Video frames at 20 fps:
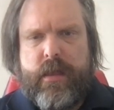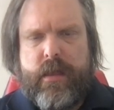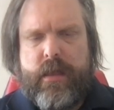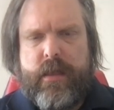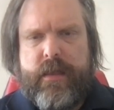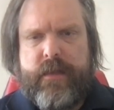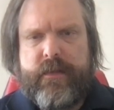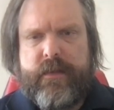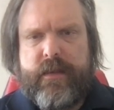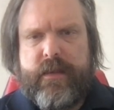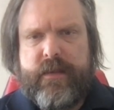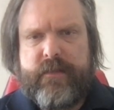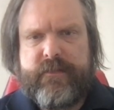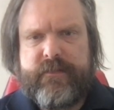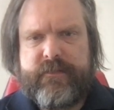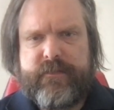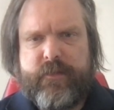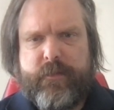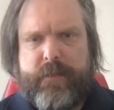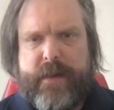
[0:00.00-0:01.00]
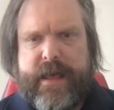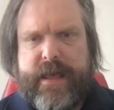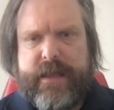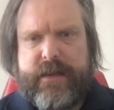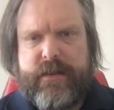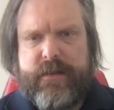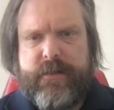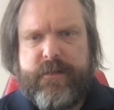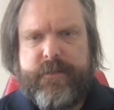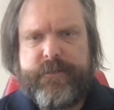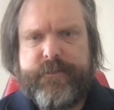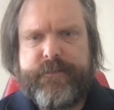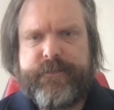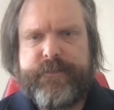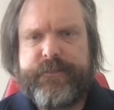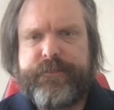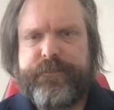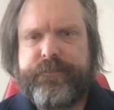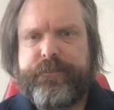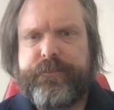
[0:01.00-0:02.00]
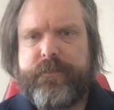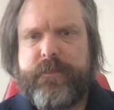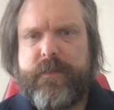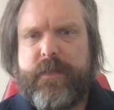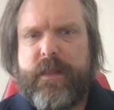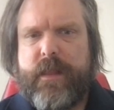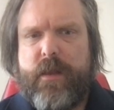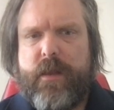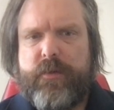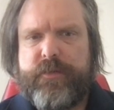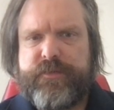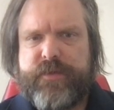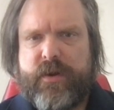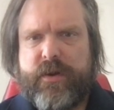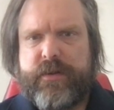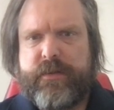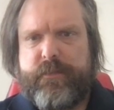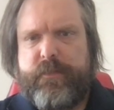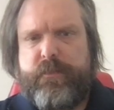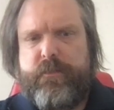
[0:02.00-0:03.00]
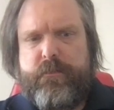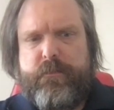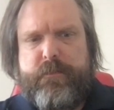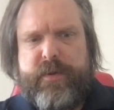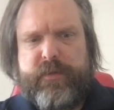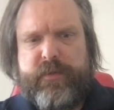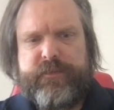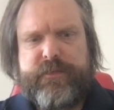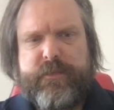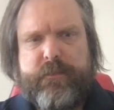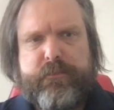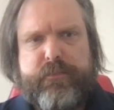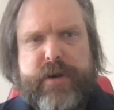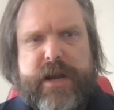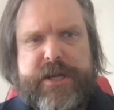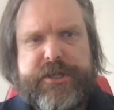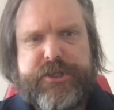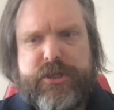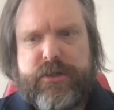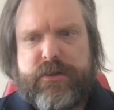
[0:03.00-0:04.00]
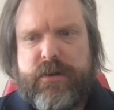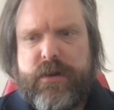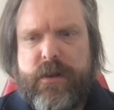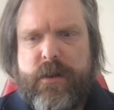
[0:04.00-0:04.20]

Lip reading: It isn't so bad. Starting to build some pressure.